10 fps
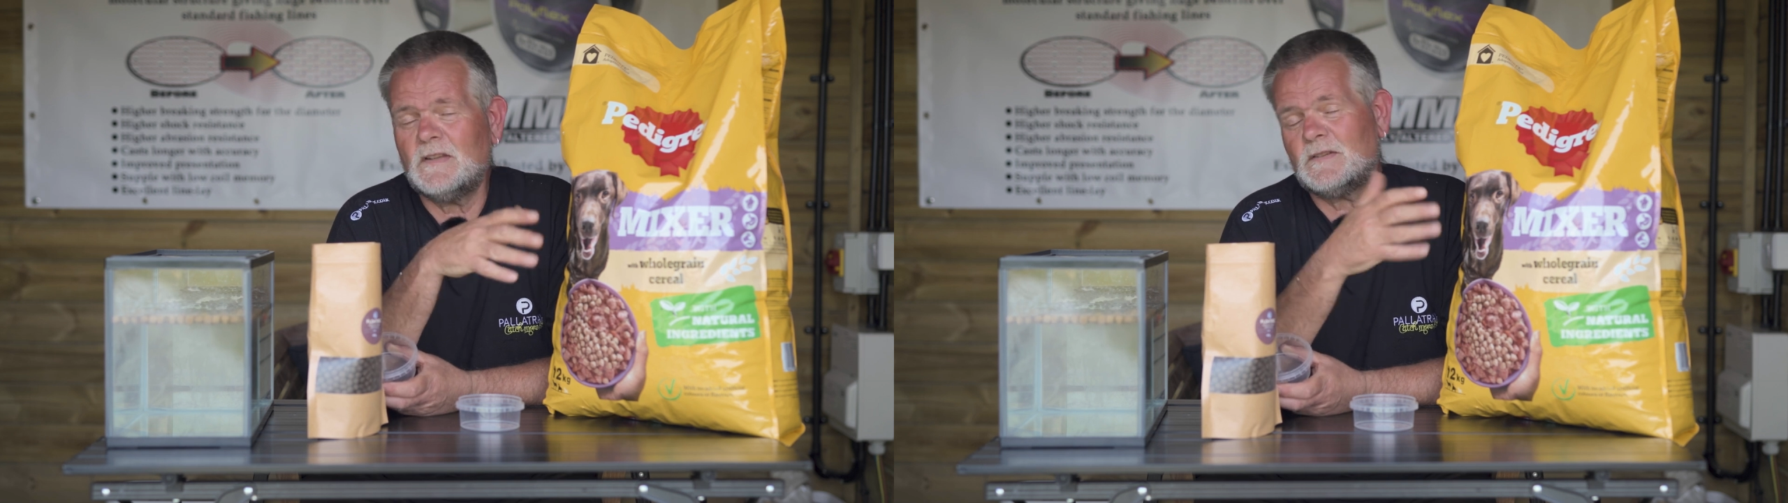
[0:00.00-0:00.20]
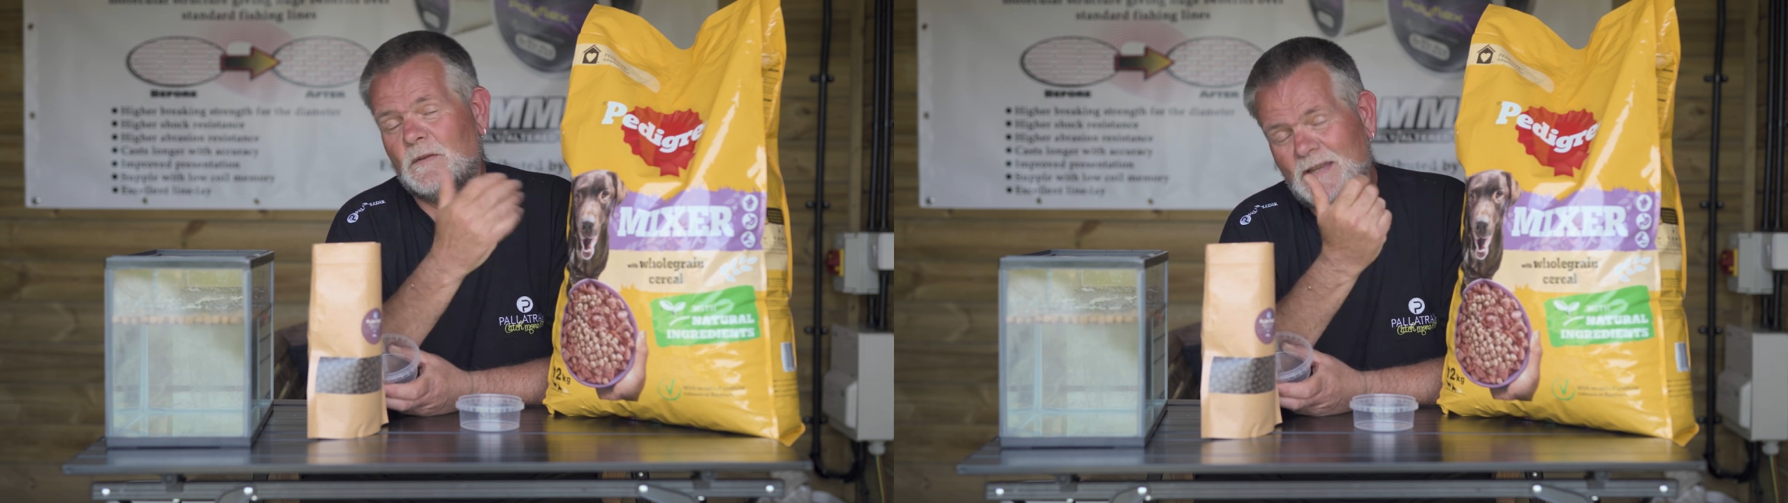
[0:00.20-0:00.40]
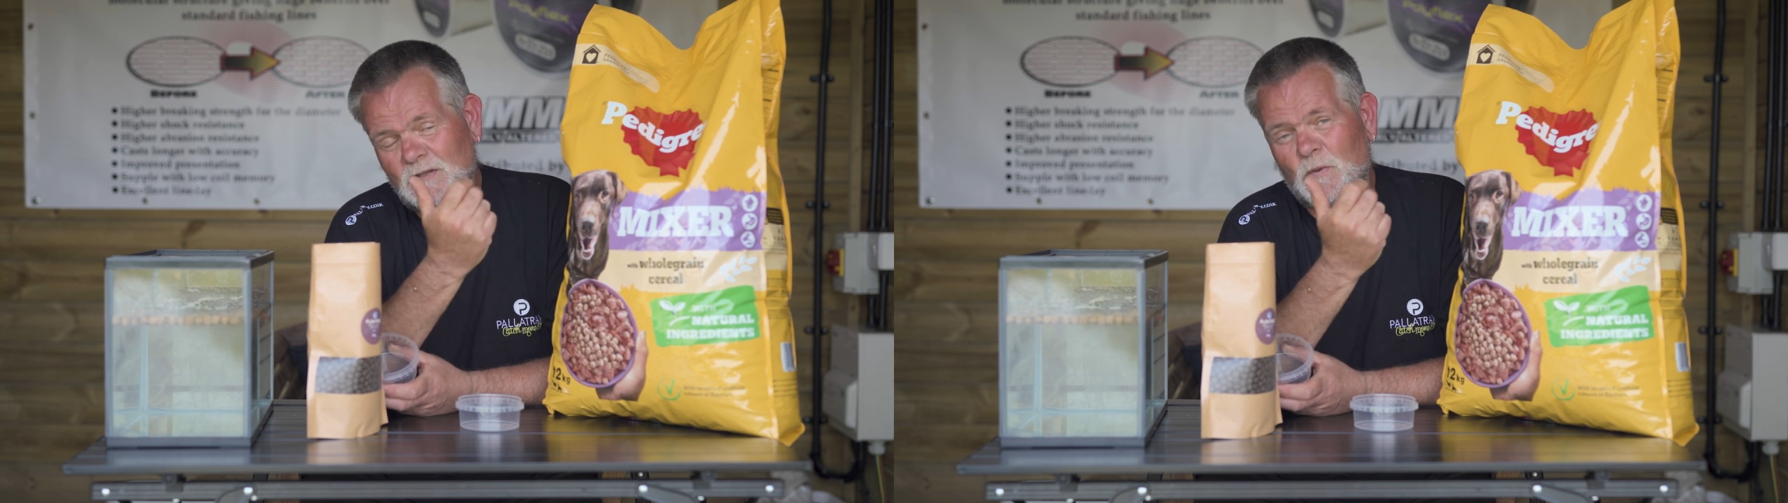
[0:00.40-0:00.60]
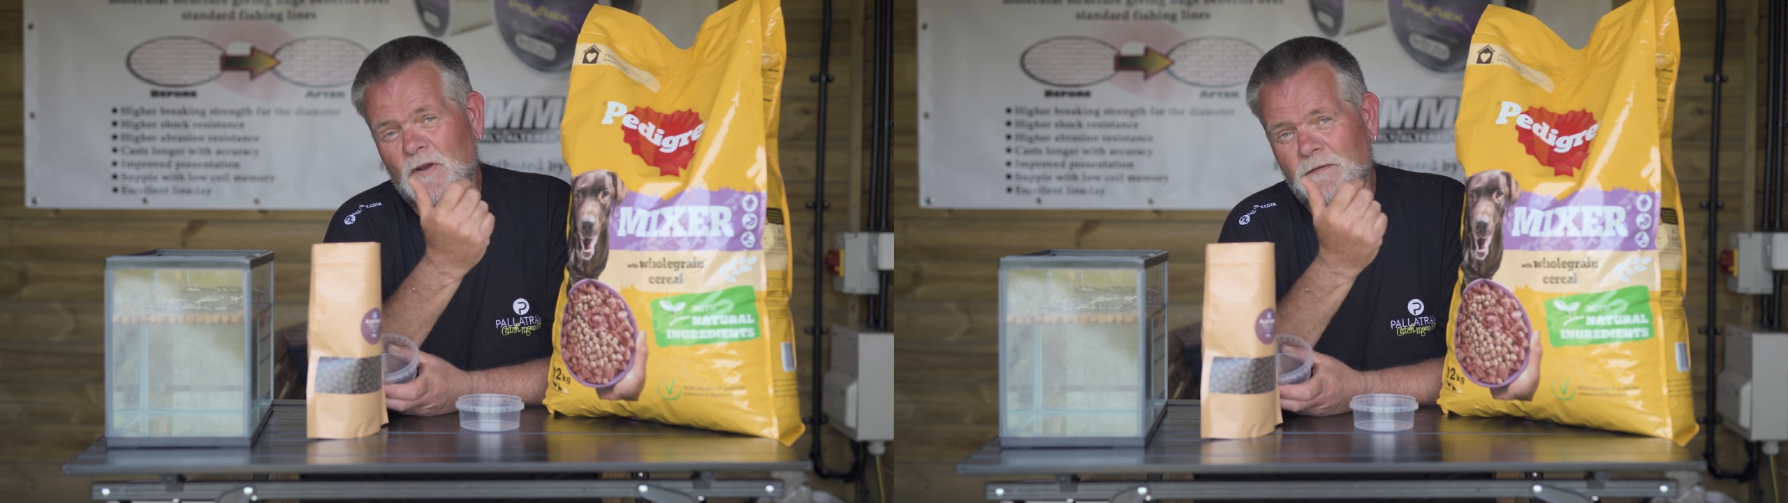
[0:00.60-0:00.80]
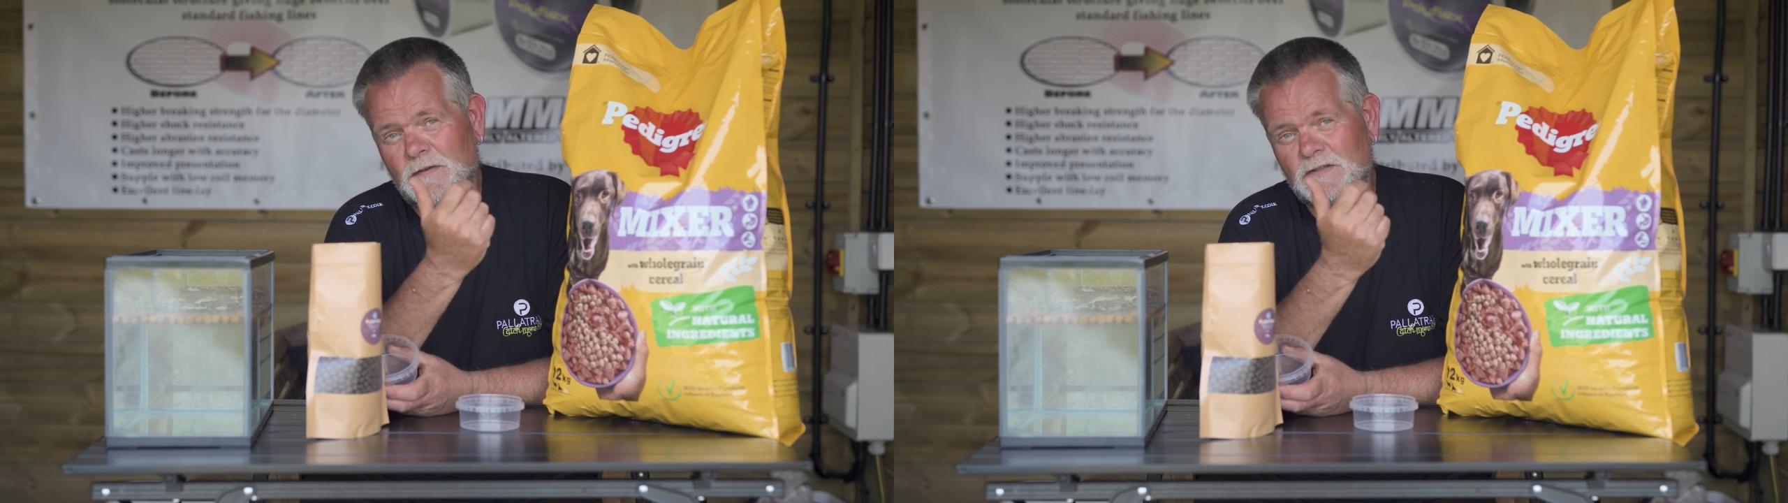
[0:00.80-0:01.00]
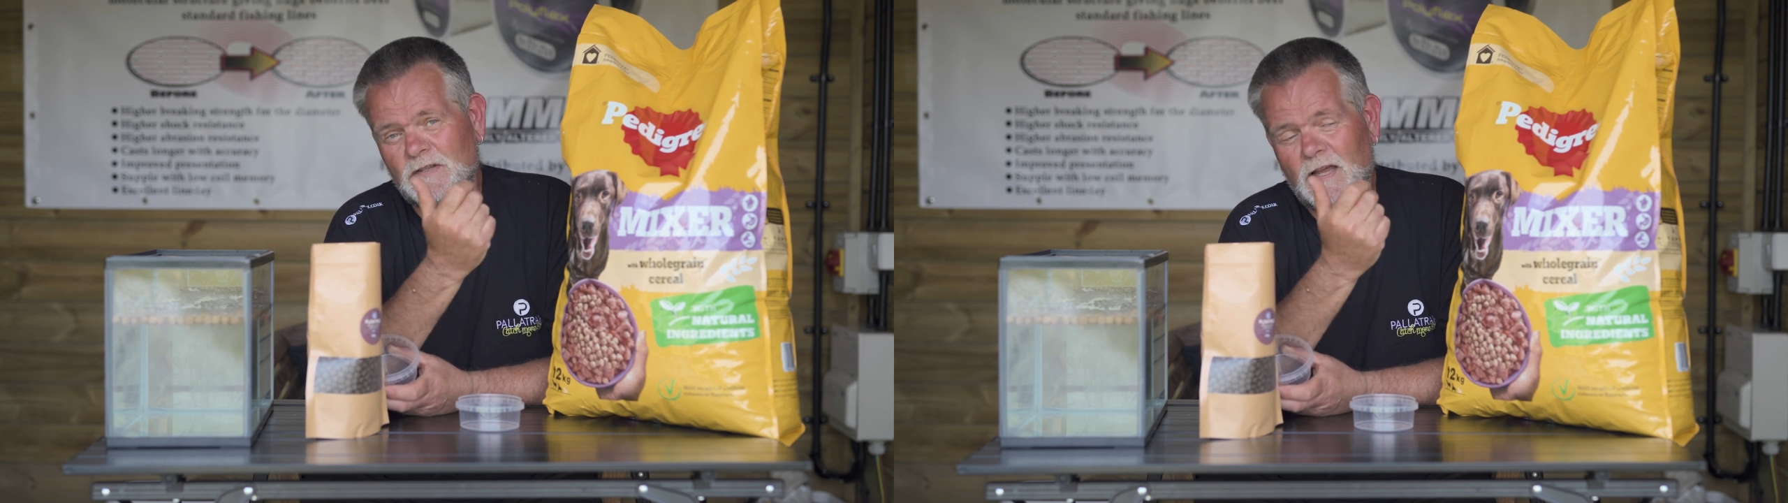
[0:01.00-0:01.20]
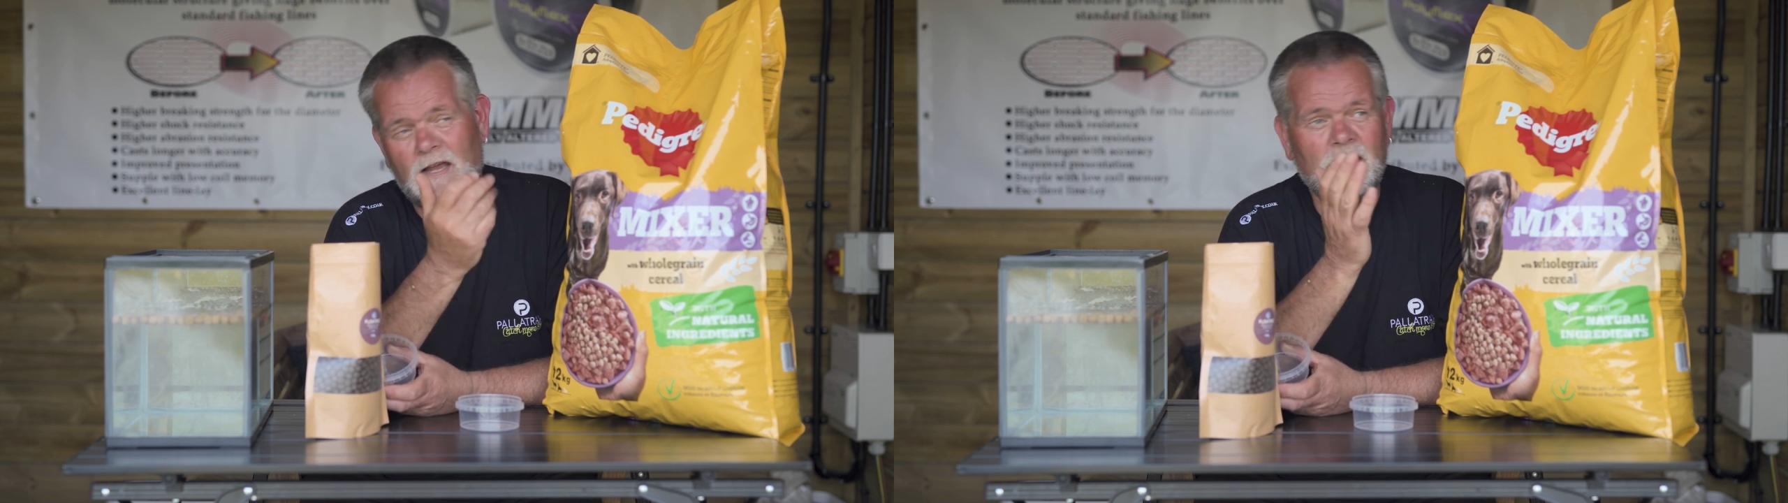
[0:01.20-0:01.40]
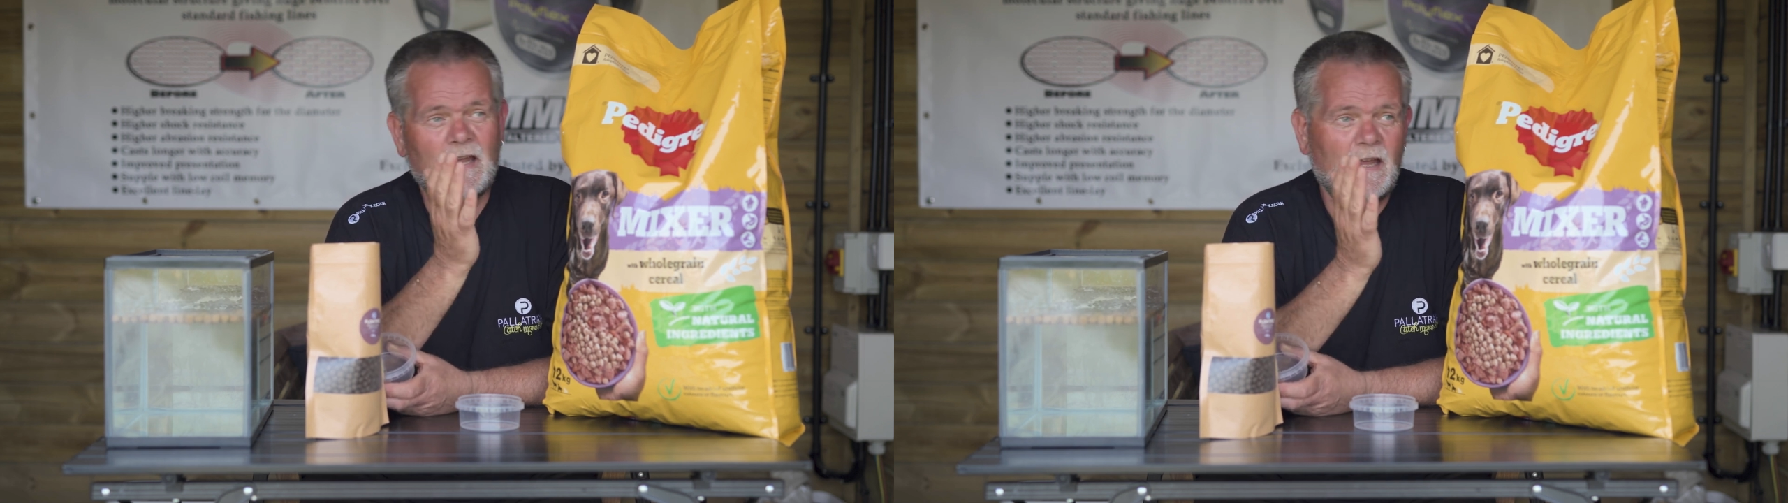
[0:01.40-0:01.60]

So that's why I fish that.